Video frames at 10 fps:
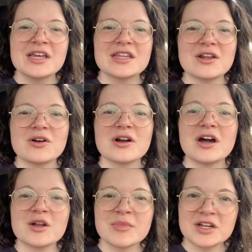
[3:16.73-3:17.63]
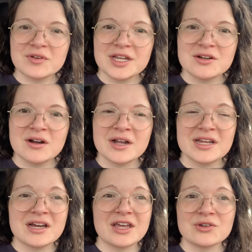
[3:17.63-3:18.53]
that are on my radar
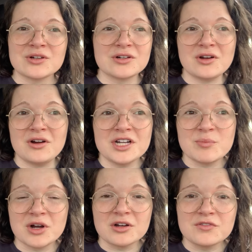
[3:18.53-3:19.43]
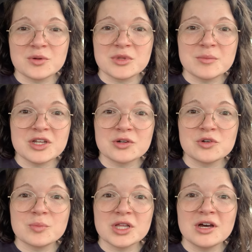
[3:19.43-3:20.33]
and either are already borrowed from Libby or
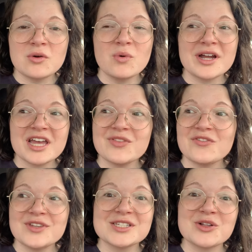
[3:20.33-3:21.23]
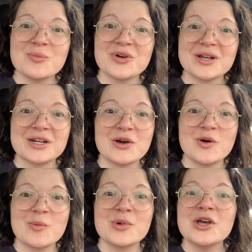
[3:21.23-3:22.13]
Hoopla, or I have the physical book at
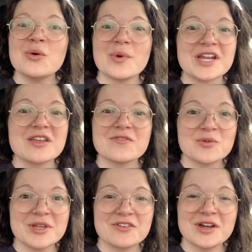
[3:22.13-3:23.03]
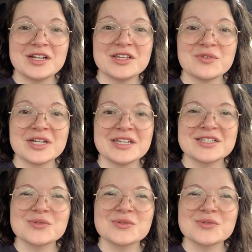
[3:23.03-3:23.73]
home waiting for me to finally read it.